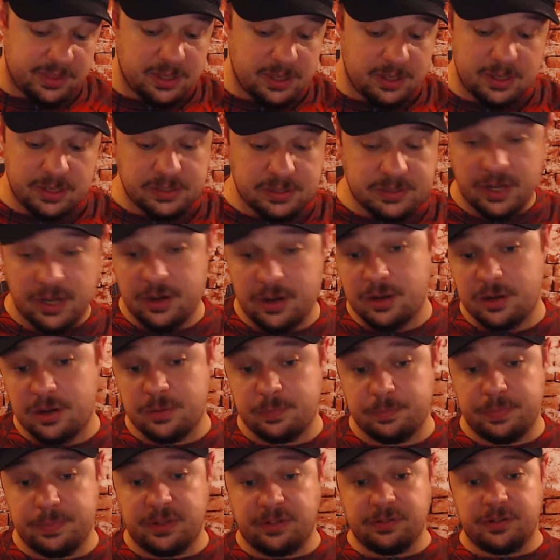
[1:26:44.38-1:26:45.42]
entire
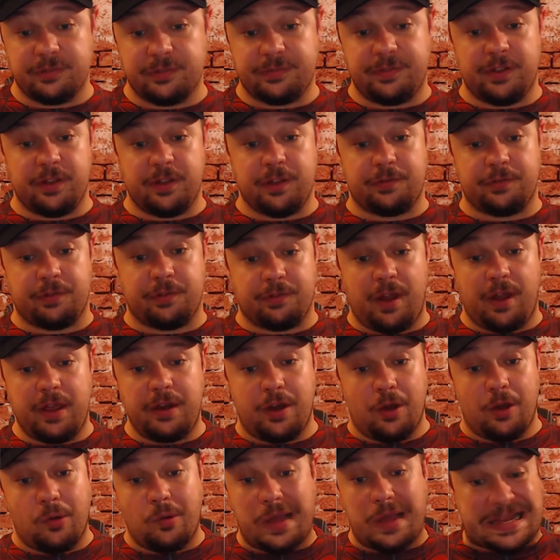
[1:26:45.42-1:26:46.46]
build-a-figure for
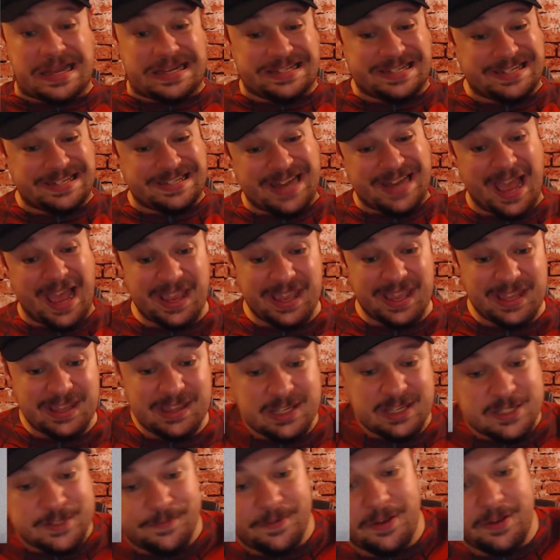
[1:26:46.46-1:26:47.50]
Rhino. I did not get
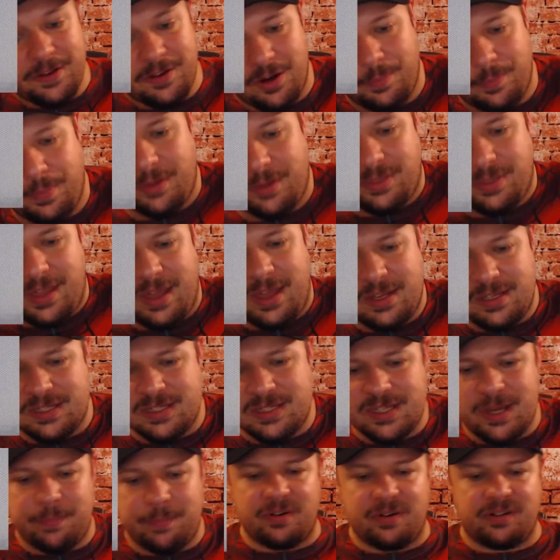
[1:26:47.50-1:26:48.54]
this figure. I bought the head
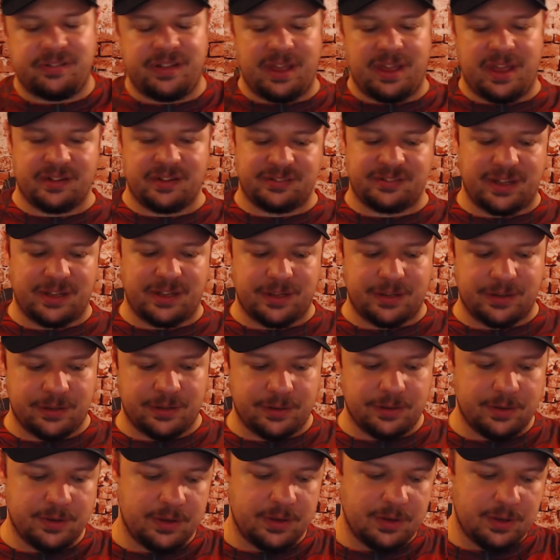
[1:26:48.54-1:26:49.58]
separately online.
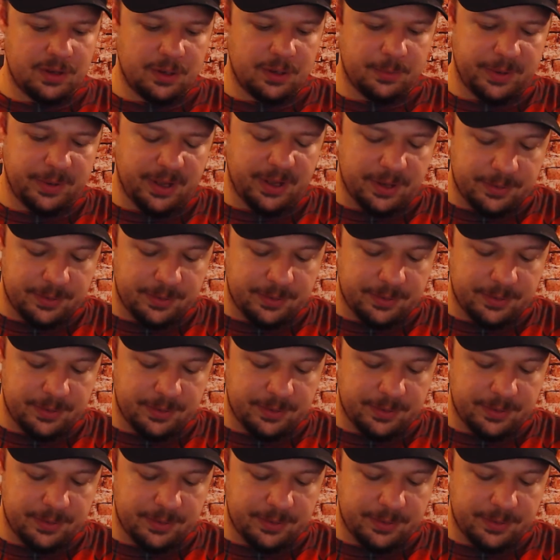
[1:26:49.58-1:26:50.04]
But